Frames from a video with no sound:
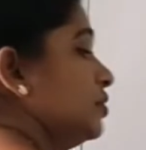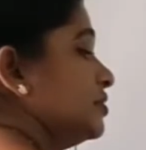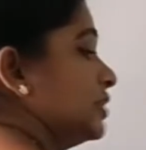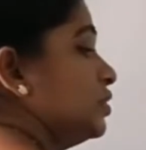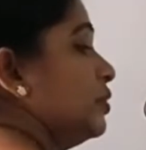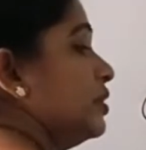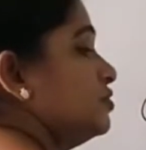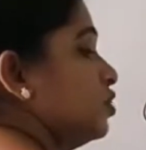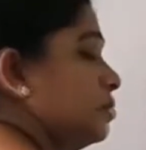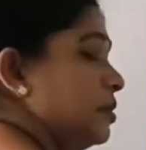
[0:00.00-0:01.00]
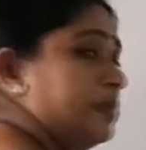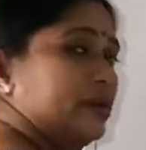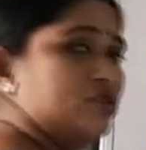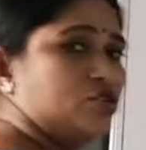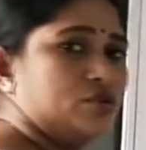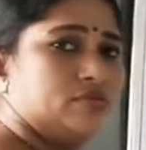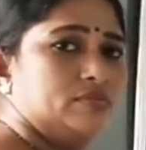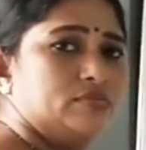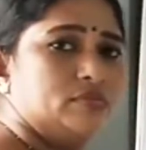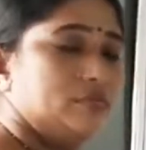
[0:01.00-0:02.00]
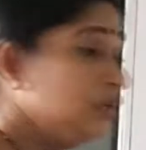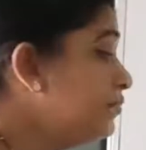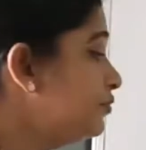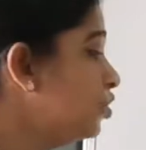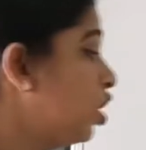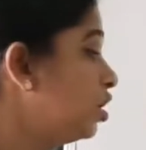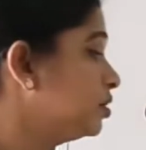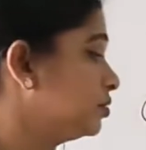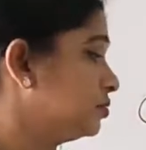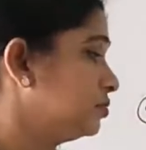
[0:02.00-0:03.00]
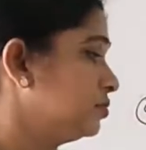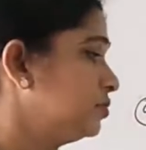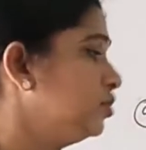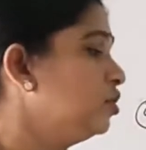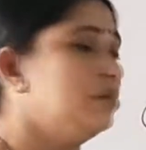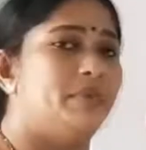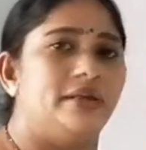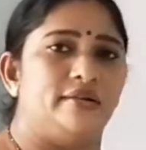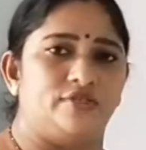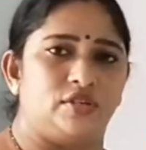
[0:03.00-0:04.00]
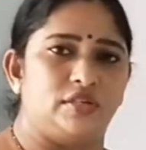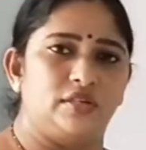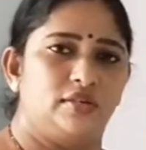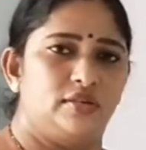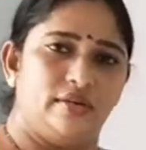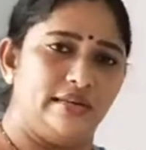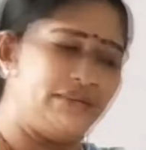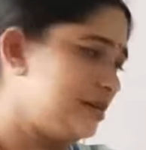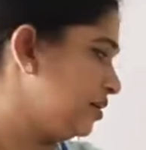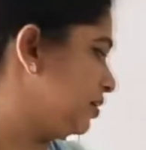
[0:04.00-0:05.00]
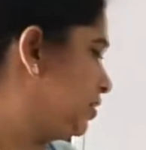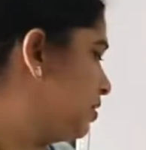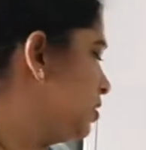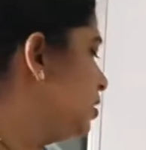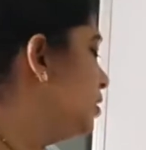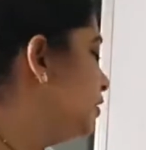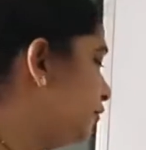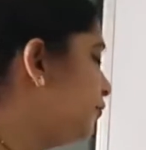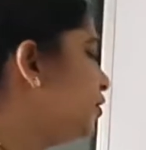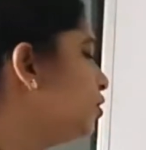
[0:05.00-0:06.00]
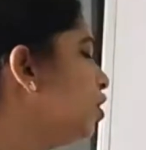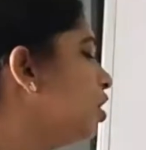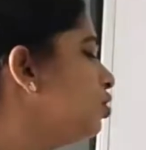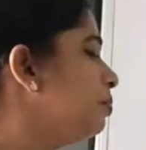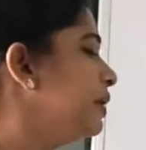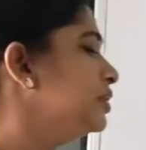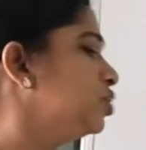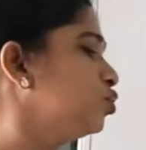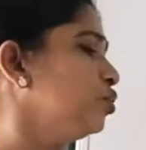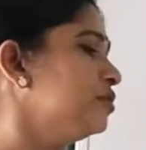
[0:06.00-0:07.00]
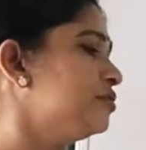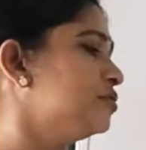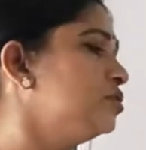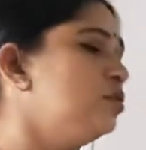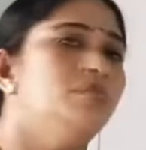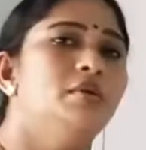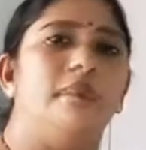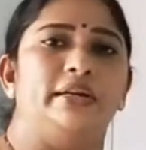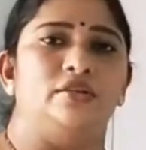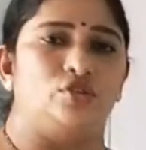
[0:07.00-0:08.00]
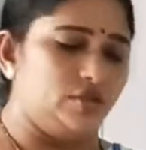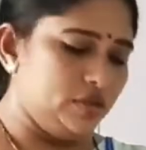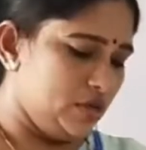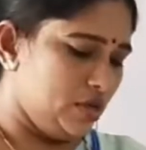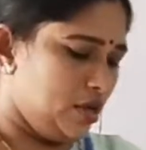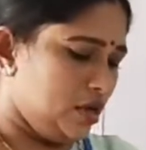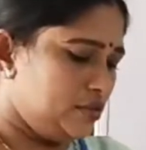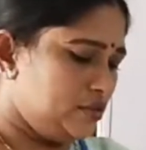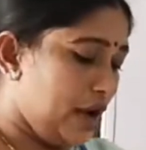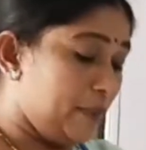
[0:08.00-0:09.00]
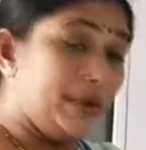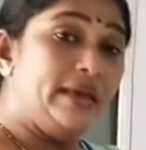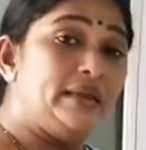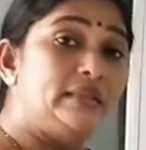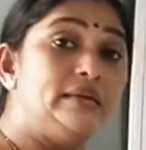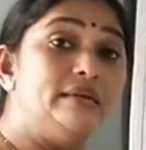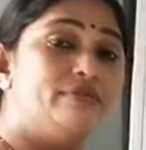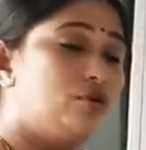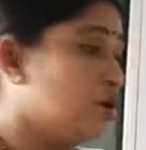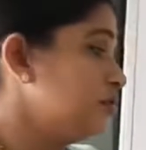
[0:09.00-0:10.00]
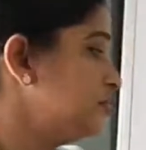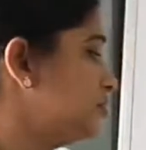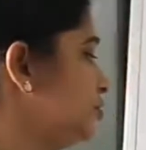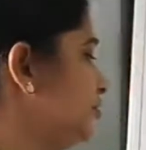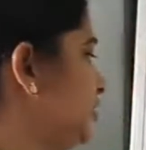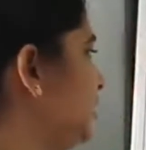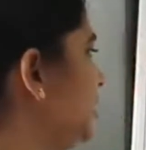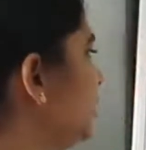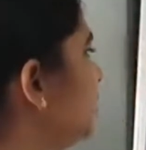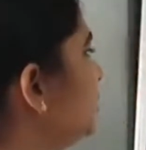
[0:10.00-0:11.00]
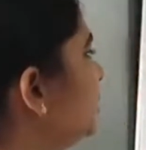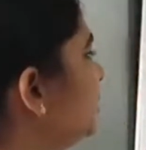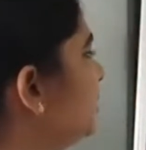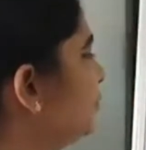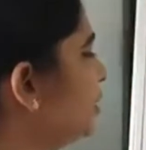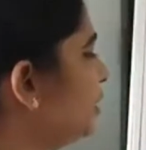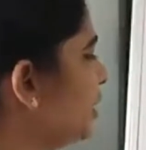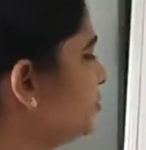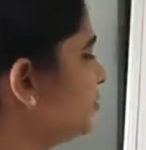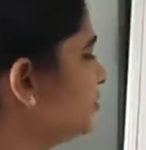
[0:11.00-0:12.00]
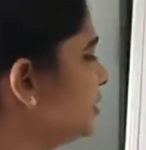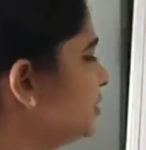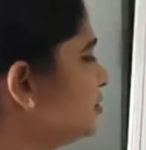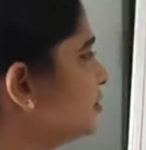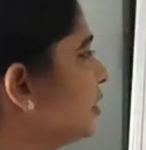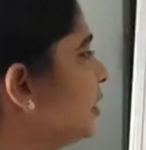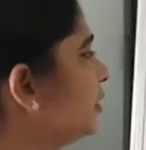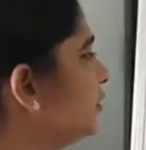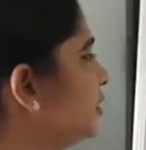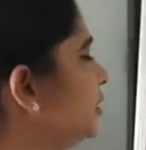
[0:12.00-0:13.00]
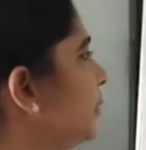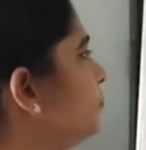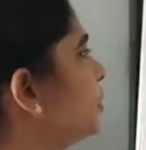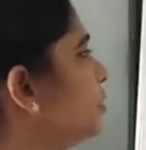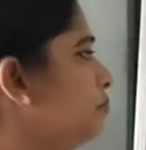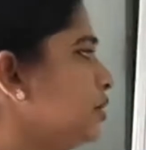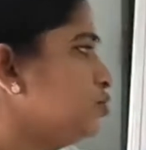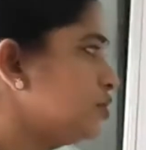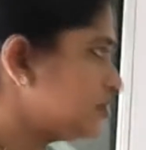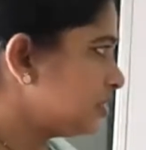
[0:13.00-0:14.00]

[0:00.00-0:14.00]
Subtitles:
otherwise you will be punished. If not, you will be punished. Yes, no? If you not obey the rules, you will be punished. So applying the if clause, you see three different types of sentences I had given here. But those